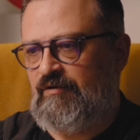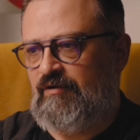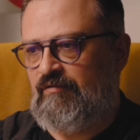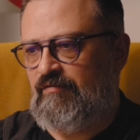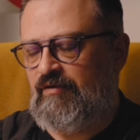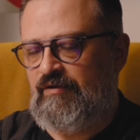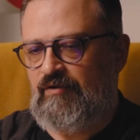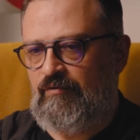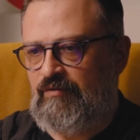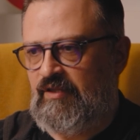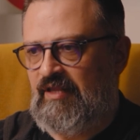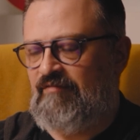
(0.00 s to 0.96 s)

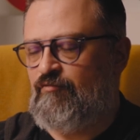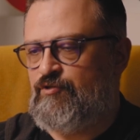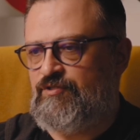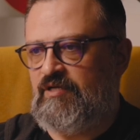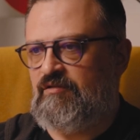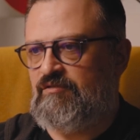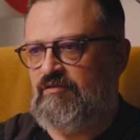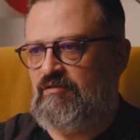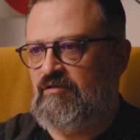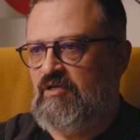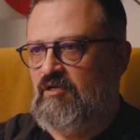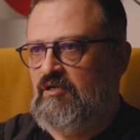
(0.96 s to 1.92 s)
leveraged it
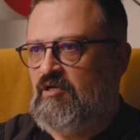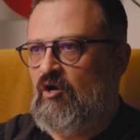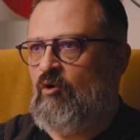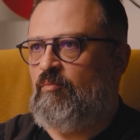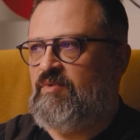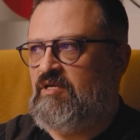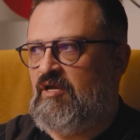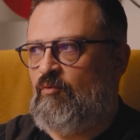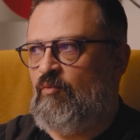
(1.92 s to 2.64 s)
to help me get